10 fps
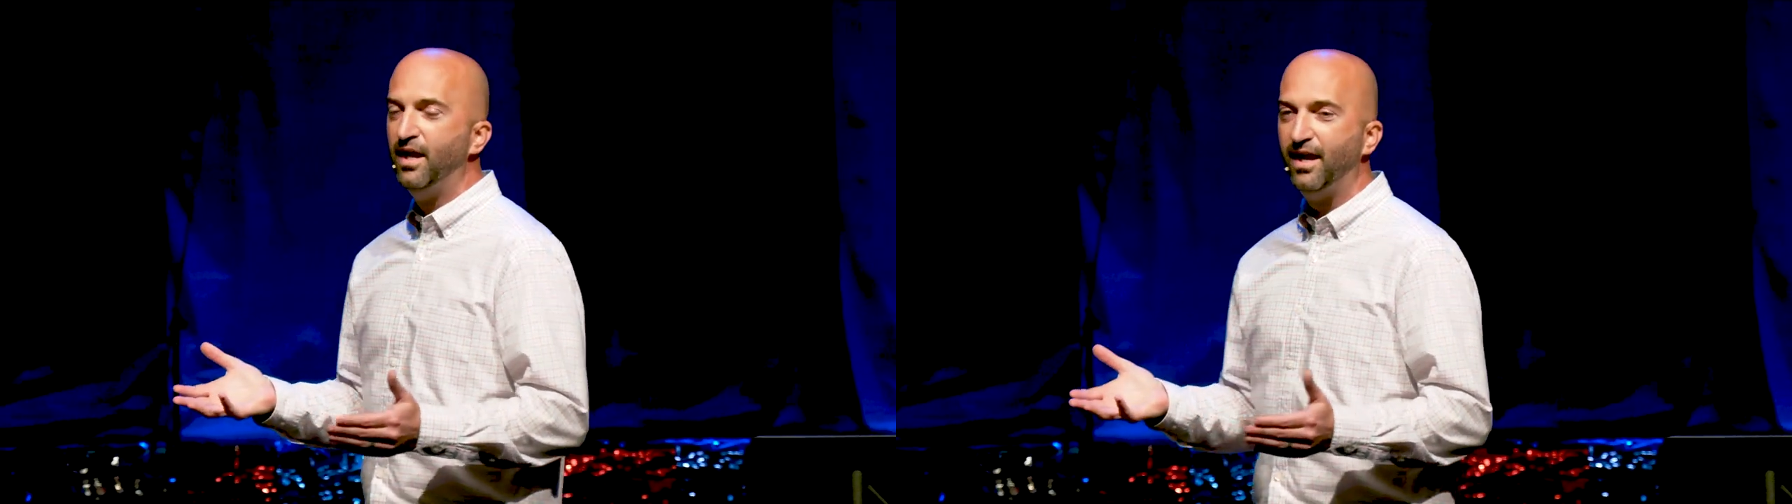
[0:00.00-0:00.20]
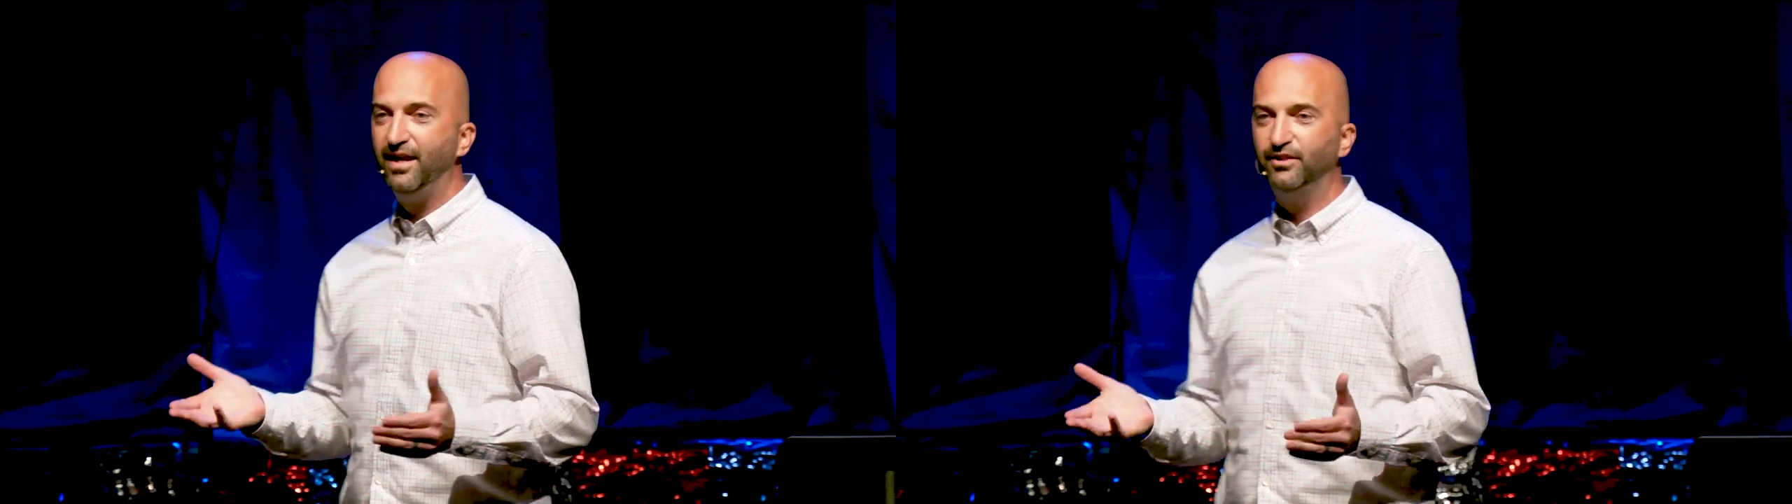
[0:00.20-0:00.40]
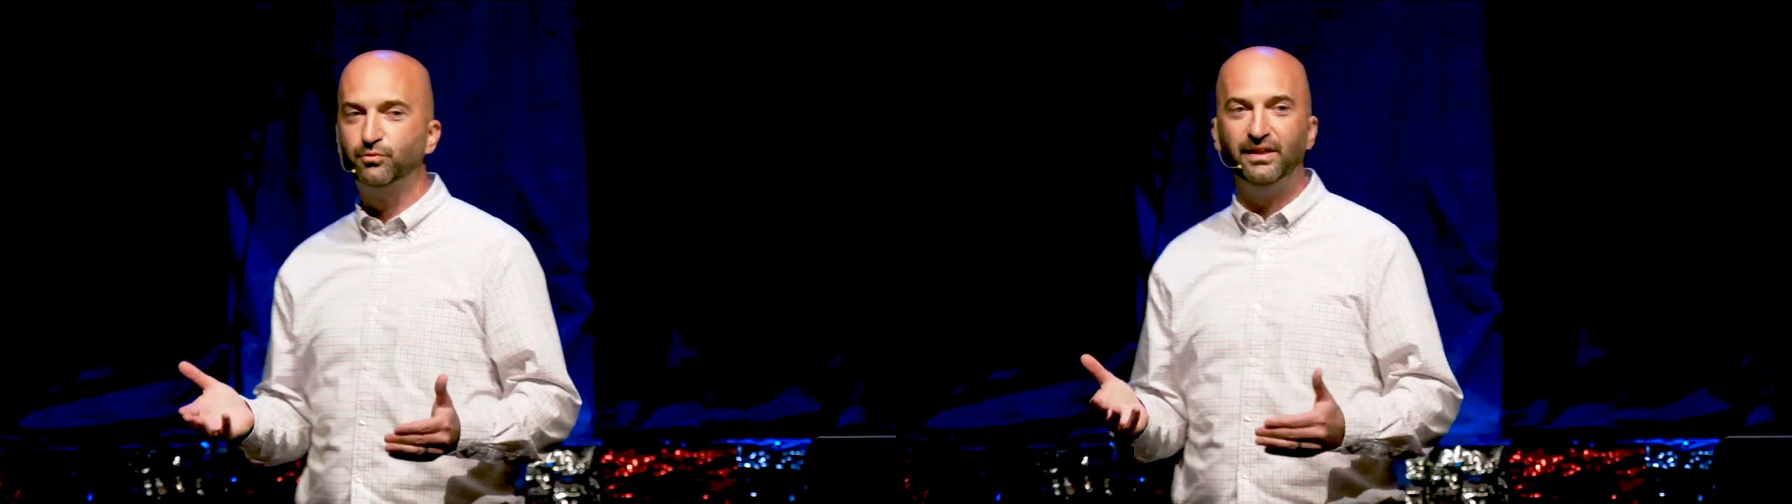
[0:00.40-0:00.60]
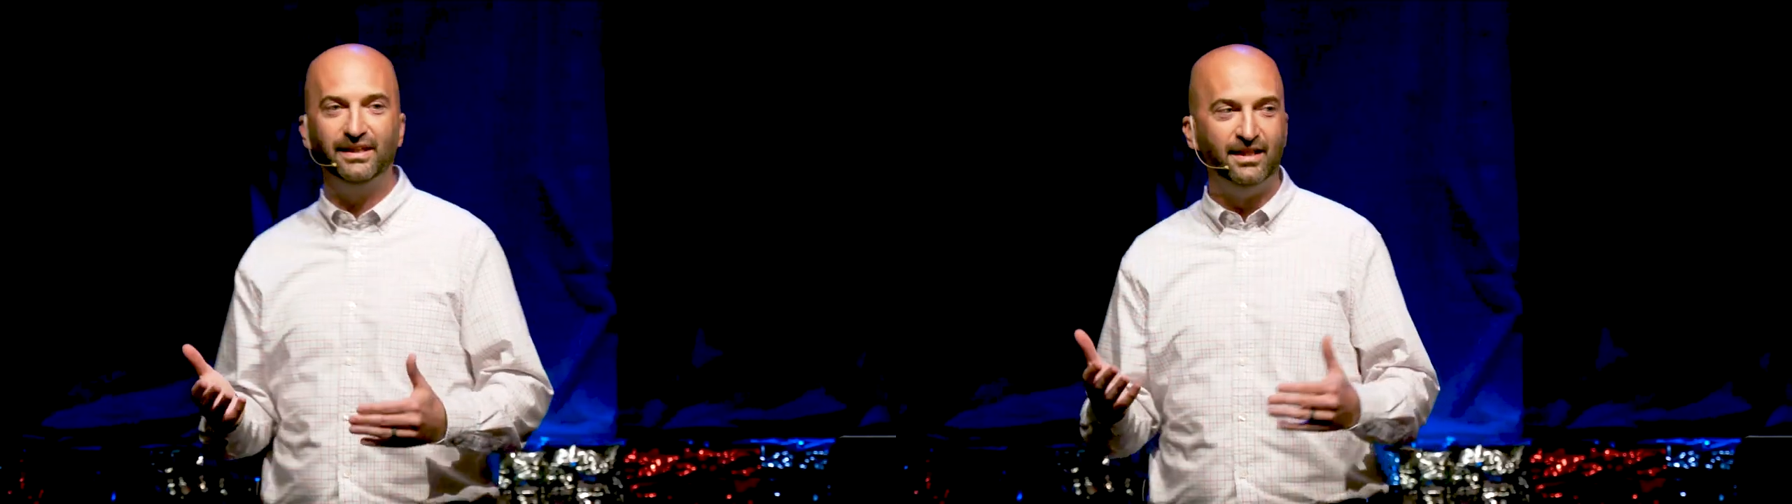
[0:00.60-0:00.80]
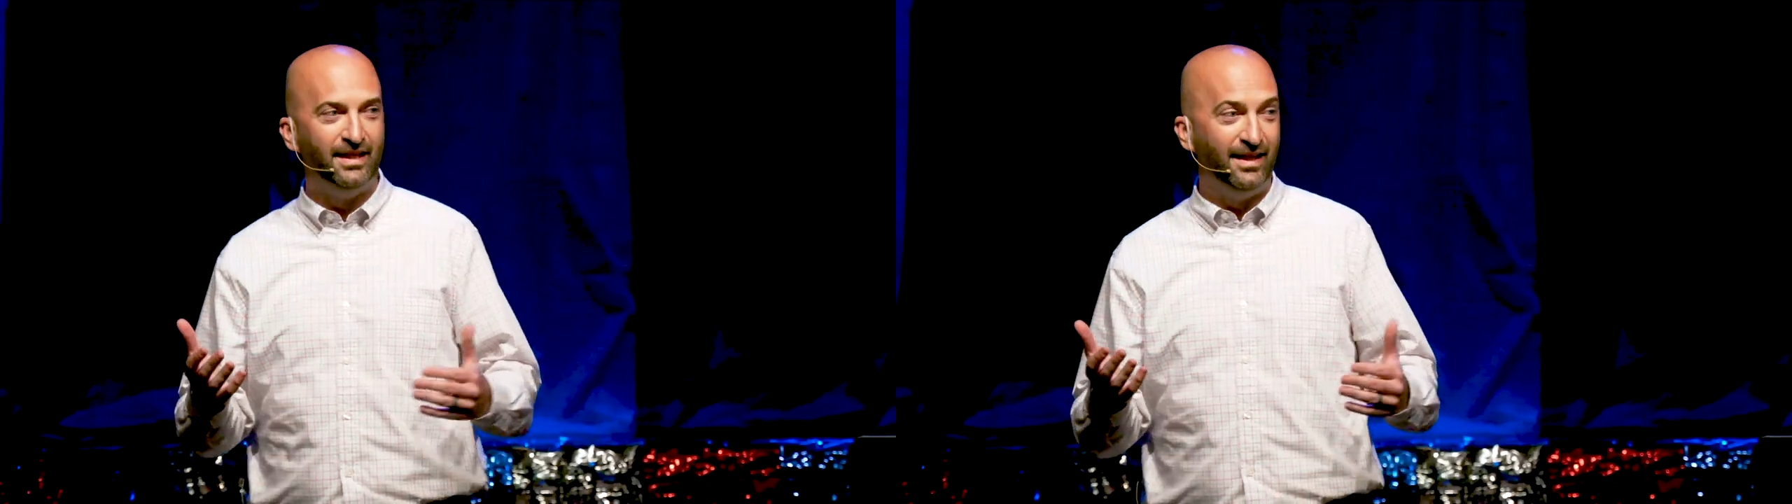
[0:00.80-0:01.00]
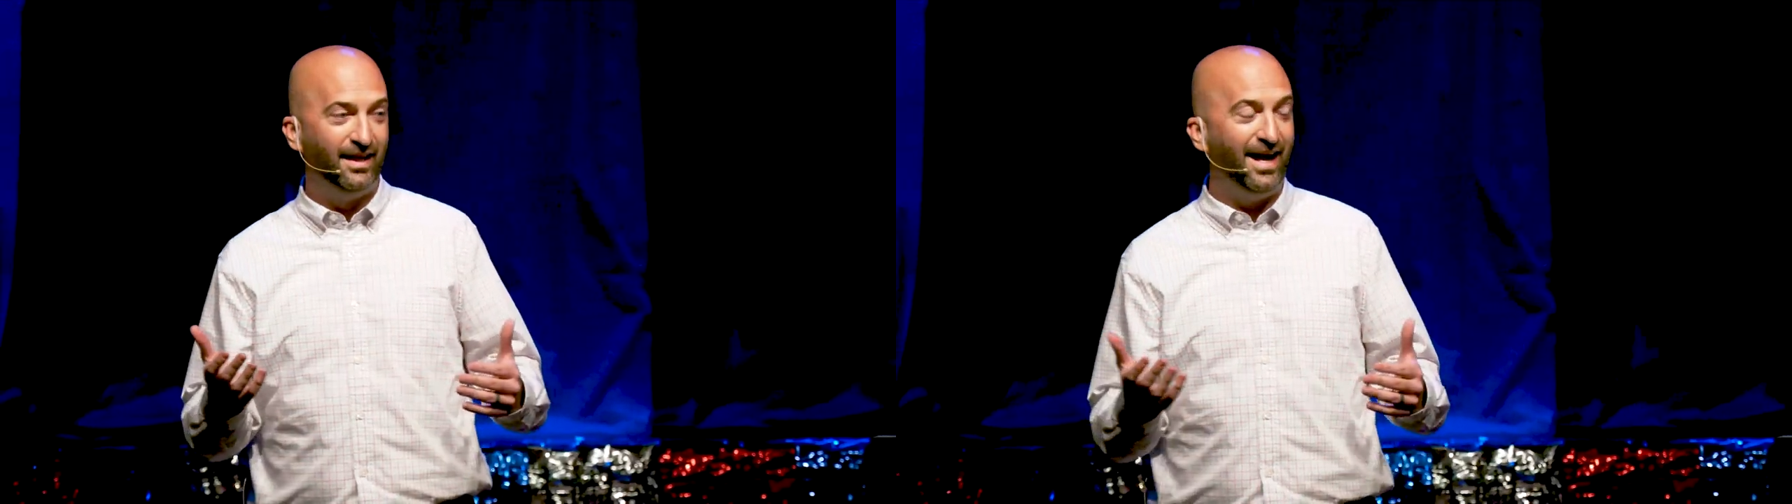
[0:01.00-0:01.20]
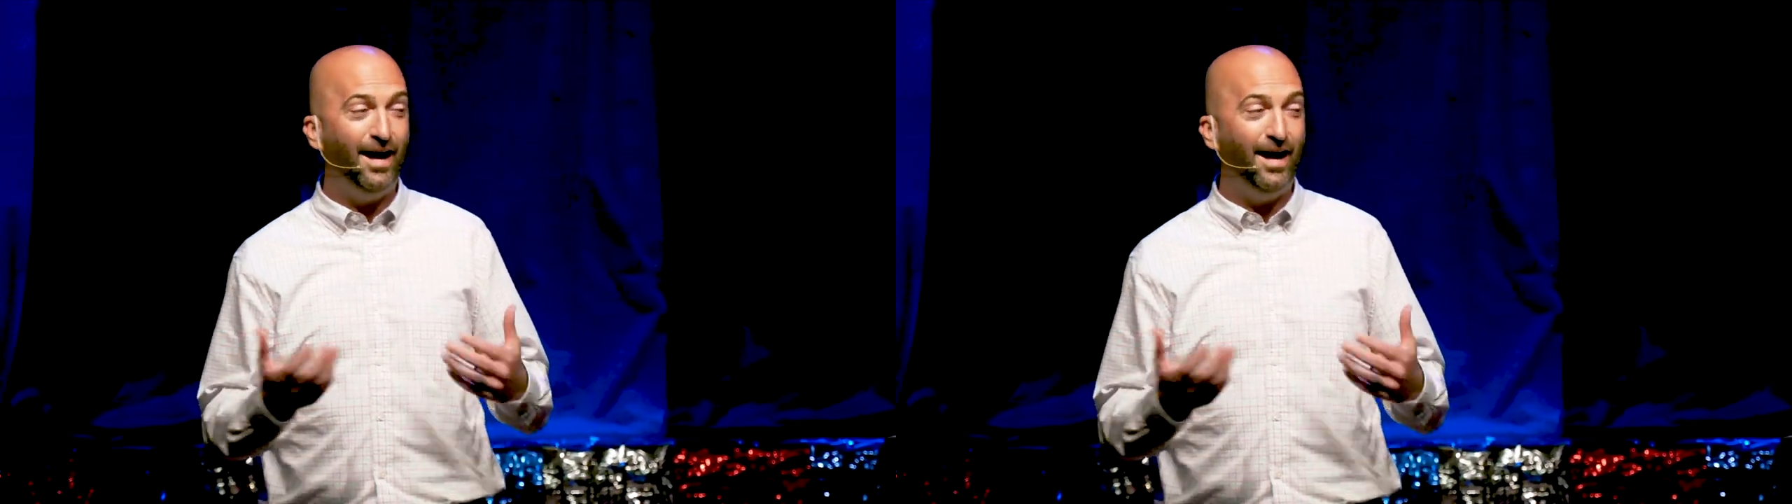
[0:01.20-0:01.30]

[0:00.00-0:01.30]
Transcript: And as we, uh,